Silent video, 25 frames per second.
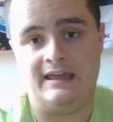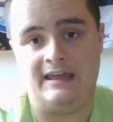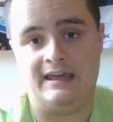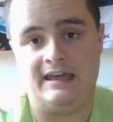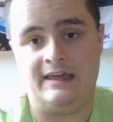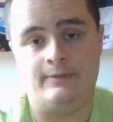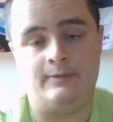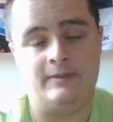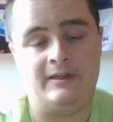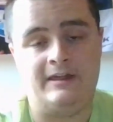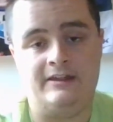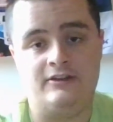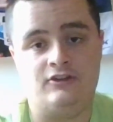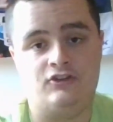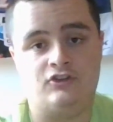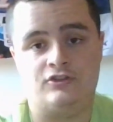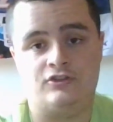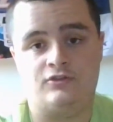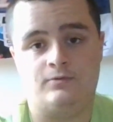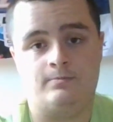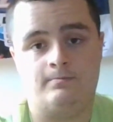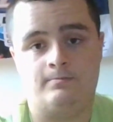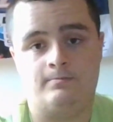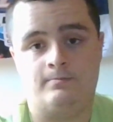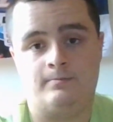and then just
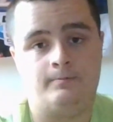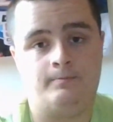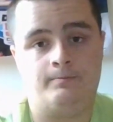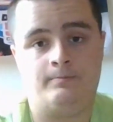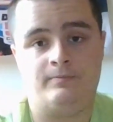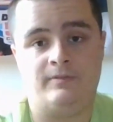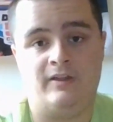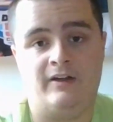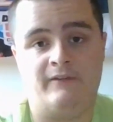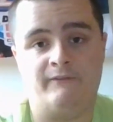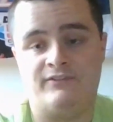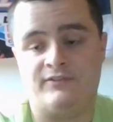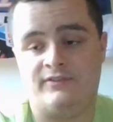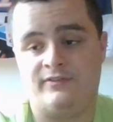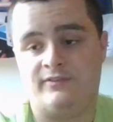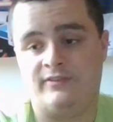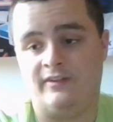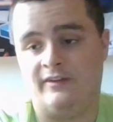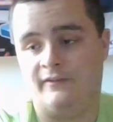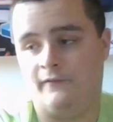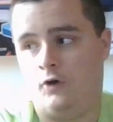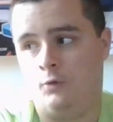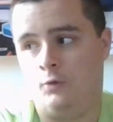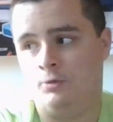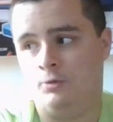
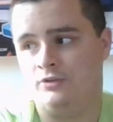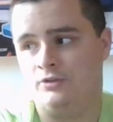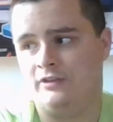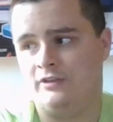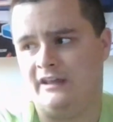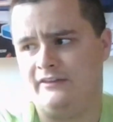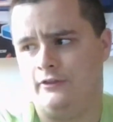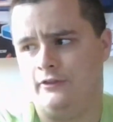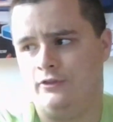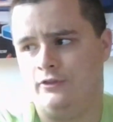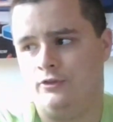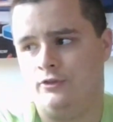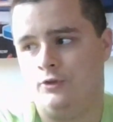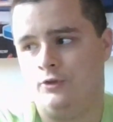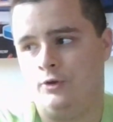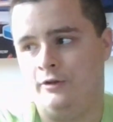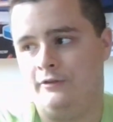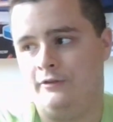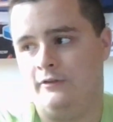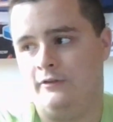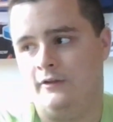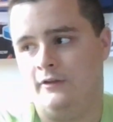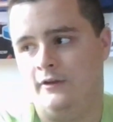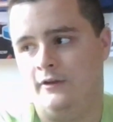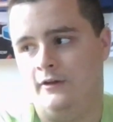almost the
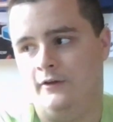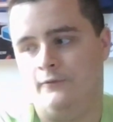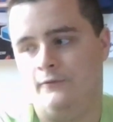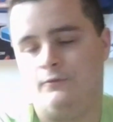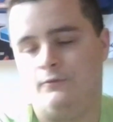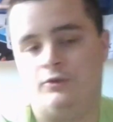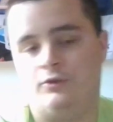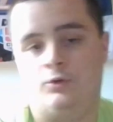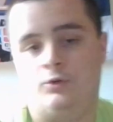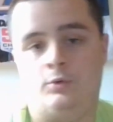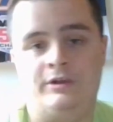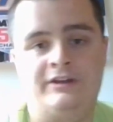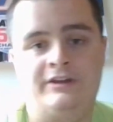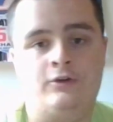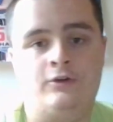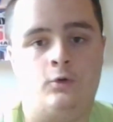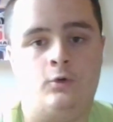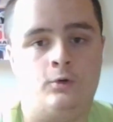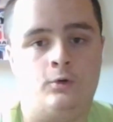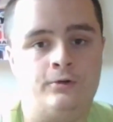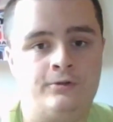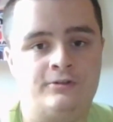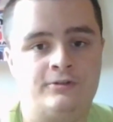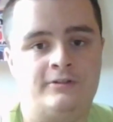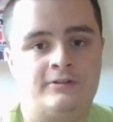
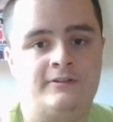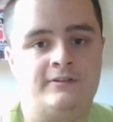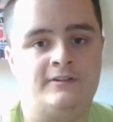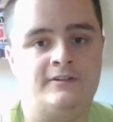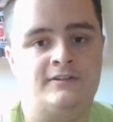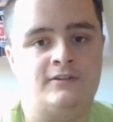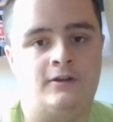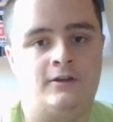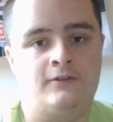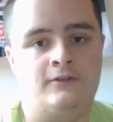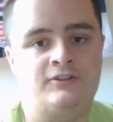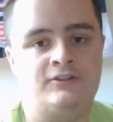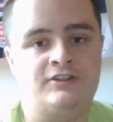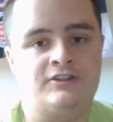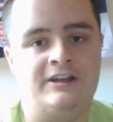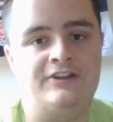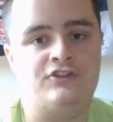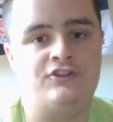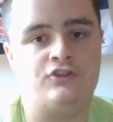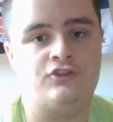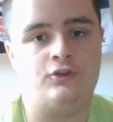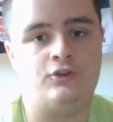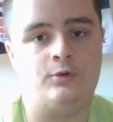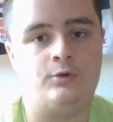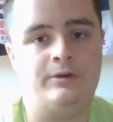3/4 of
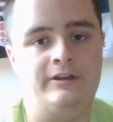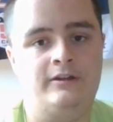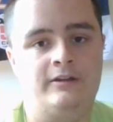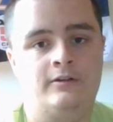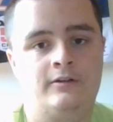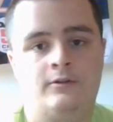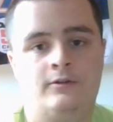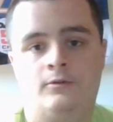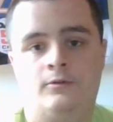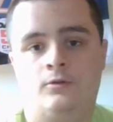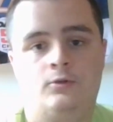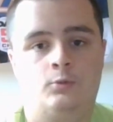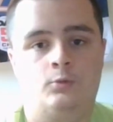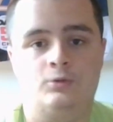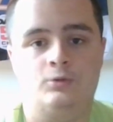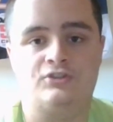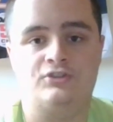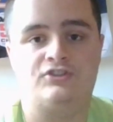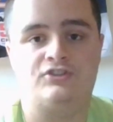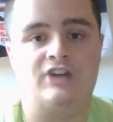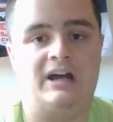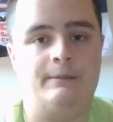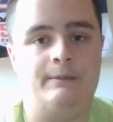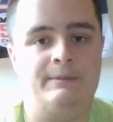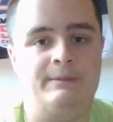stage 3 was
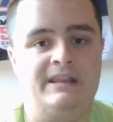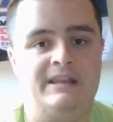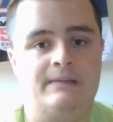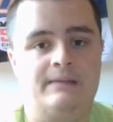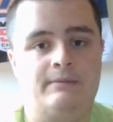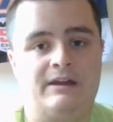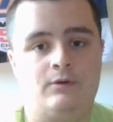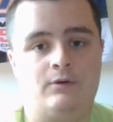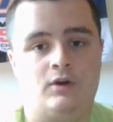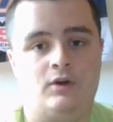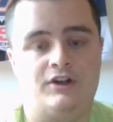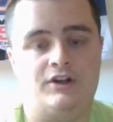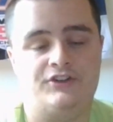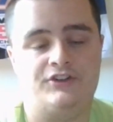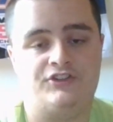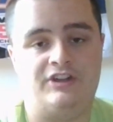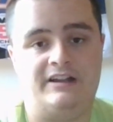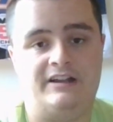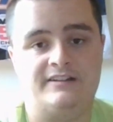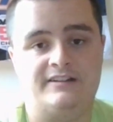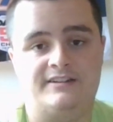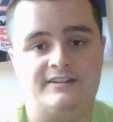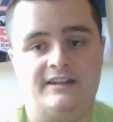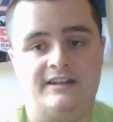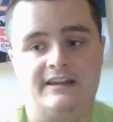dominated by Ross
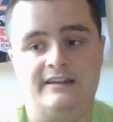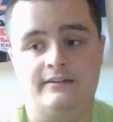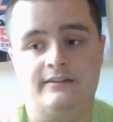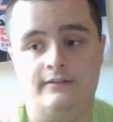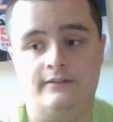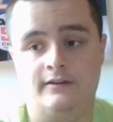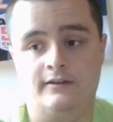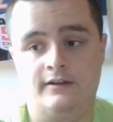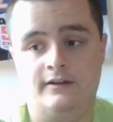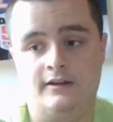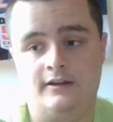Chastain.